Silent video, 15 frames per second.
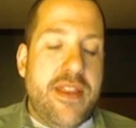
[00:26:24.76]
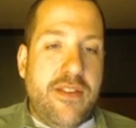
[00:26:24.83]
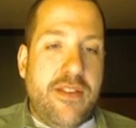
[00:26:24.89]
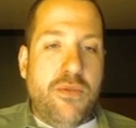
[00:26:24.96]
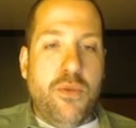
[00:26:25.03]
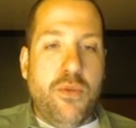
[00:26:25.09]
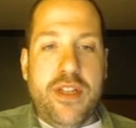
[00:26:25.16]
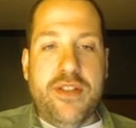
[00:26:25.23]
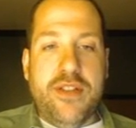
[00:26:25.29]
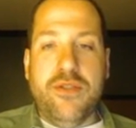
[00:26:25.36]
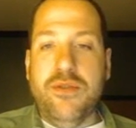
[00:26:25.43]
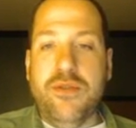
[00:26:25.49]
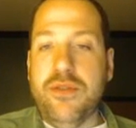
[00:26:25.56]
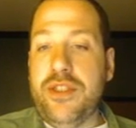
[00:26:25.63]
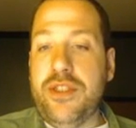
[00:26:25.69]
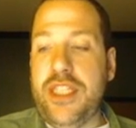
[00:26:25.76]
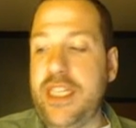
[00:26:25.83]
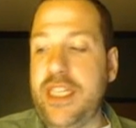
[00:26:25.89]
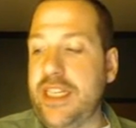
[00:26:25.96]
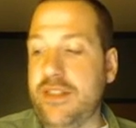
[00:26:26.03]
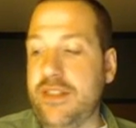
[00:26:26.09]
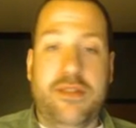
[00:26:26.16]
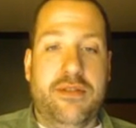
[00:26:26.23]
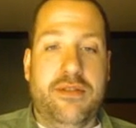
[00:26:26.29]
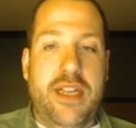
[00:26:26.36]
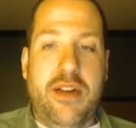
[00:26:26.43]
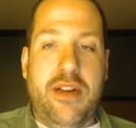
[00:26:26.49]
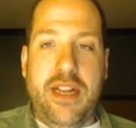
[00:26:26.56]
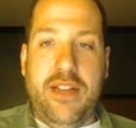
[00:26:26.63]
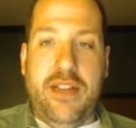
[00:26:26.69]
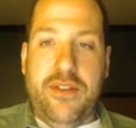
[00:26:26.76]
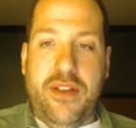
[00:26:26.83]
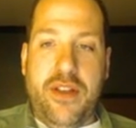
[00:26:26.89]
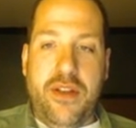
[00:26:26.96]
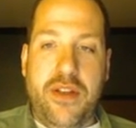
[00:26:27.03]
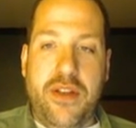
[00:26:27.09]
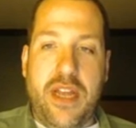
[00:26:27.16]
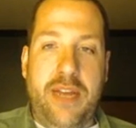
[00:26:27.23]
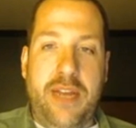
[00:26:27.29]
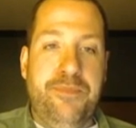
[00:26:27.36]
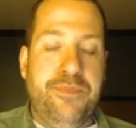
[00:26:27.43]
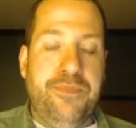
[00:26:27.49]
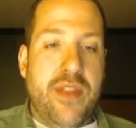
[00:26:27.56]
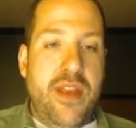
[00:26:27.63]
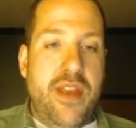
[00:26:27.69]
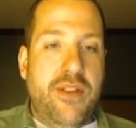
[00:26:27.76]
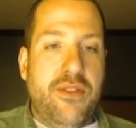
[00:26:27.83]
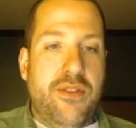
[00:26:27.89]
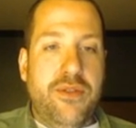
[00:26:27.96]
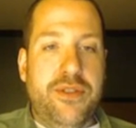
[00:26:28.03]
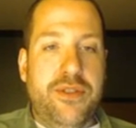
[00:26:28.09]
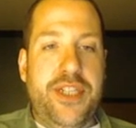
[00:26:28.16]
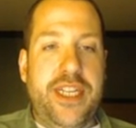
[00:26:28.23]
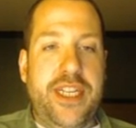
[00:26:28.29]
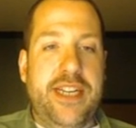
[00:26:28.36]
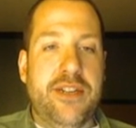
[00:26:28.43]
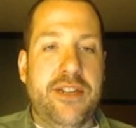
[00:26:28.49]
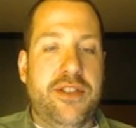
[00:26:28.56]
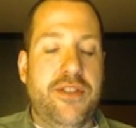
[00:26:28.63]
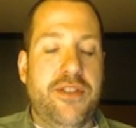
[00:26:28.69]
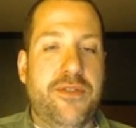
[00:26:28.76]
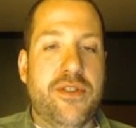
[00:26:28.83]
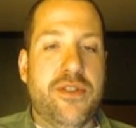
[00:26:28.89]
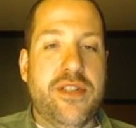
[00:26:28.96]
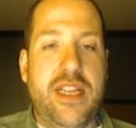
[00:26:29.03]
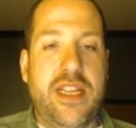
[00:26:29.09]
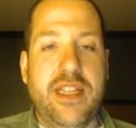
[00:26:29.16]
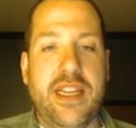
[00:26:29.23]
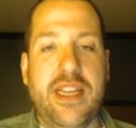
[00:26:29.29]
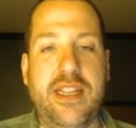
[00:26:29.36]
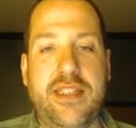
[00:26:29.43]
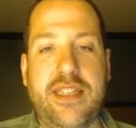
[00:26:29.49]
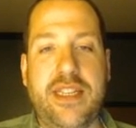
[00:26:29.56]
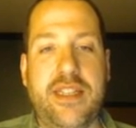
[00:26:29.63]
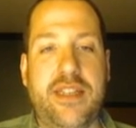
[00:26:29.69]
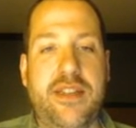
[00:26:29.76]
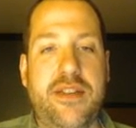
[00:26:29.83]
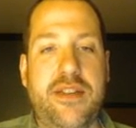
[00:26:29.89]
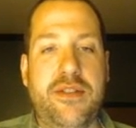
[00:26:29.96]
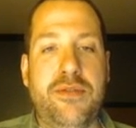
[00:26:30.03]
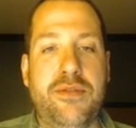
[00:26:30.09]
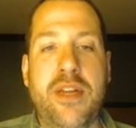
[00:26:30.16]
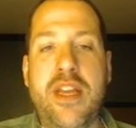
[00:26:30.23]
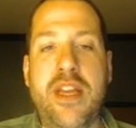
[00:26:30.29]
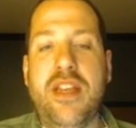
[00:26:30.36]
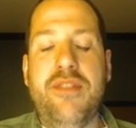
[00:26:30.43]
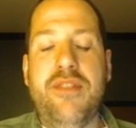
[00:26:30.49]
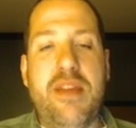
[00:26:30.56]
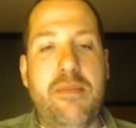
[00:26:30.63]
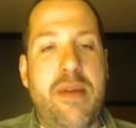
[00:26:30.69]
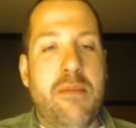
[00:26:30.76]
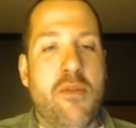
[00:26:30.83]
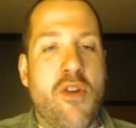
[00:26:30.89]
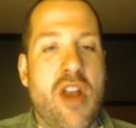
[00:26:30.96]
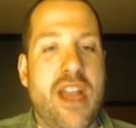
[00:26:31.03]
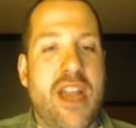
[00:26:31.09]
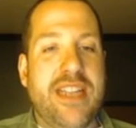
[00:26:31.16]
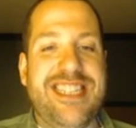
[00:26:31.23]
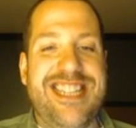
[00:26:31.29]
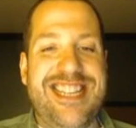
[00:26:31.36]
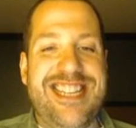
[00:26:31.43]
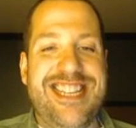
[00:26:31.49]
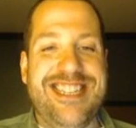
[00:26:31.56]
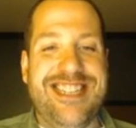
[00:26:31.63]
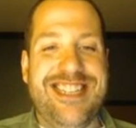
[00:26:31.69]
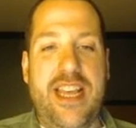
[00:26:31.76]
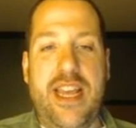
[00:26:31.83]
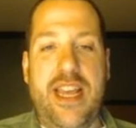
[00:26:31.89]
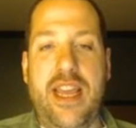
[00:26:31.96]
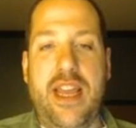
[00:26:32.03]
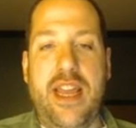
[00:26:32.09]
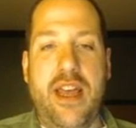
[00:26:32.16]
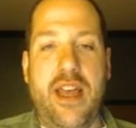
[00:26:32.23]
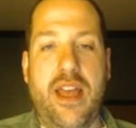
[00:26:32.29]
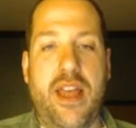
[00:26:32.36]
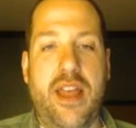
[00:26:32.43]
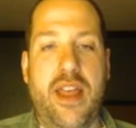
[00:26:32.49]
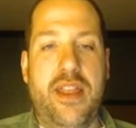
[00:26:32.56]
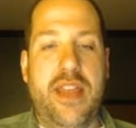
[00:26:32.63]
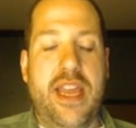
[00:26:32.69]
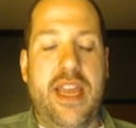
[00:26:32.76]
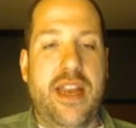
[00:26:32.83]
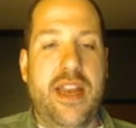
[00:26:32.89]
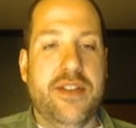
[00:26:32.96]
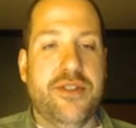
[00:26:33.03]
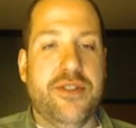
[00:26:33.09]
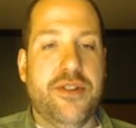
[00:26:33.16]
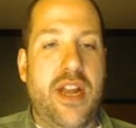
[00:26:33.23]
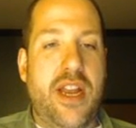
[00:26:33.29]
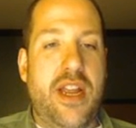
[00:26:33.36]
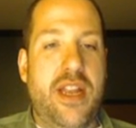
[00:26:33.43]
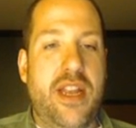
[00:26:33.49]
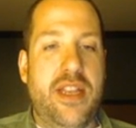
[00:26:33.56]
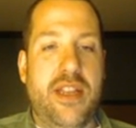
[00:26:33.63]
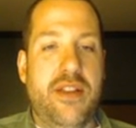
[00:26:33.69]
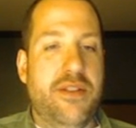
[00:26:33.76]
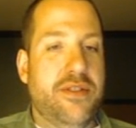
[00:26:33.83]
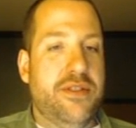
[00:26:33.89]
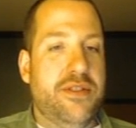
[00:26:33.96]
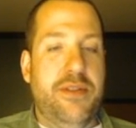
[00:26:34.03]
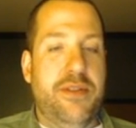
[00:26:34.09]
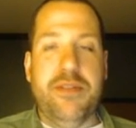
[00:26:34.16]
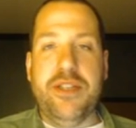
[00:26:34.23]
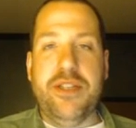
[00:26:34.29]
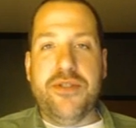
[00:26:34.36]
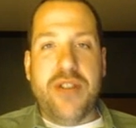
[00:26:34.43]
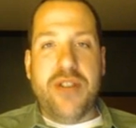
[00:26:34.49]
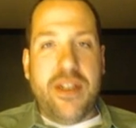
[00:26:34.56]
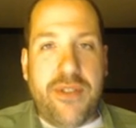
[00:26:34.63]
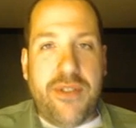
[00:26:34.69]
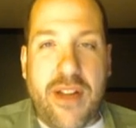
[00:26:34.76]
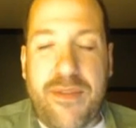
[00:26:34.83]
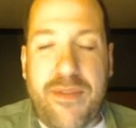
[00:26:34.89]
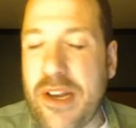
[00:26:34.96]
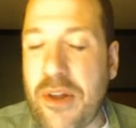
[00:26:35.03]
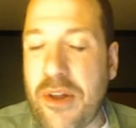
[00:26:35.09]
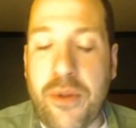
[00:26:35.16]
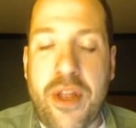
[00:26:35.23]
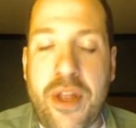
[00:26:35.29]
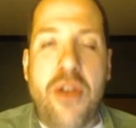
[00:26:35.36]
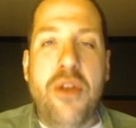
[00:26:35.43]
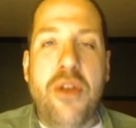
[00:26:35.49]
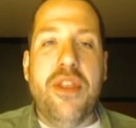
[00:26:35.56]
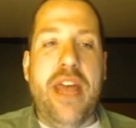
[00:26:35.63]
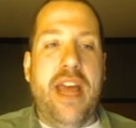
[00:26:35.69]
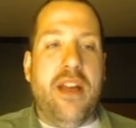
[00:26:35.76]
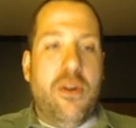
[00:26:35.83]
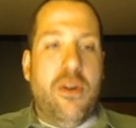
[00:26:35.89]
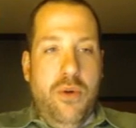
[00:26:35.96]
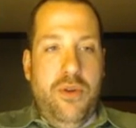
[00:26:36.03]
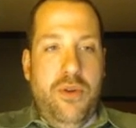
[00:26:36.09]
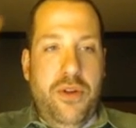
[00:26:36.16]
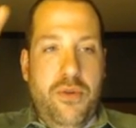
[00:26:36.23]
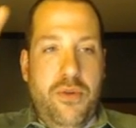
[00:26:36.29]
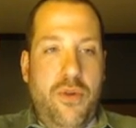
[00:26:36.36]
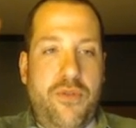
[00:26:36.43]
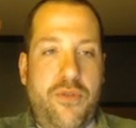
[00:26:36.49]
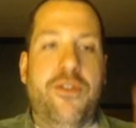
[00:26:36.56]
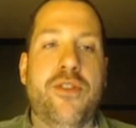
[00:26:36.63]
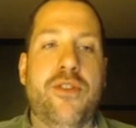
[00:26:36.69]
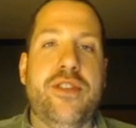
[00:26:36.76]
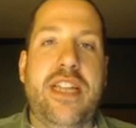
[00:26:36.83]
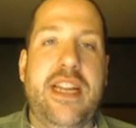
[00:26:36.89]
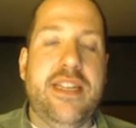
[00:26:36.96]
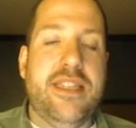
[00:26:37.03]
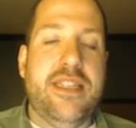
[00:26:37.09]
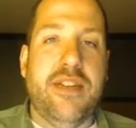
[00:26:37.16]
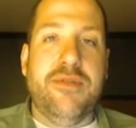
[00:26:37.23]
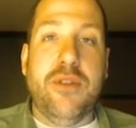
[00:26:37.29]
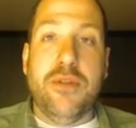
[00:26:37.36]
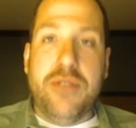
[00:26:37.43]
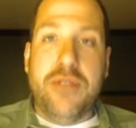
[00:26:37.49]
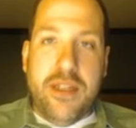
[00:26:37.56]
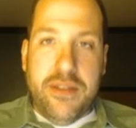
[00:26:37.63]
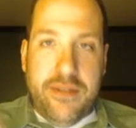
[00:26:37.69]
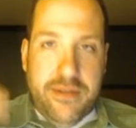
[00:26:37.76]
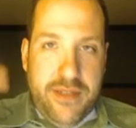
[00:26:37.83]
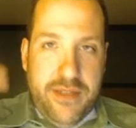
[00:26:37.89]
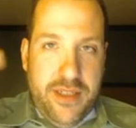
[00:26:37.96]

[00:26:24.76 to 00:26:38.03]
this is what Schoology is. There it is. Okay, Schoology. Here's the first thing that kids get to do. If they memorize this, they get extra credit. And then there's some administrative stuff. You know, that quote unquote first day stuff. Don't tell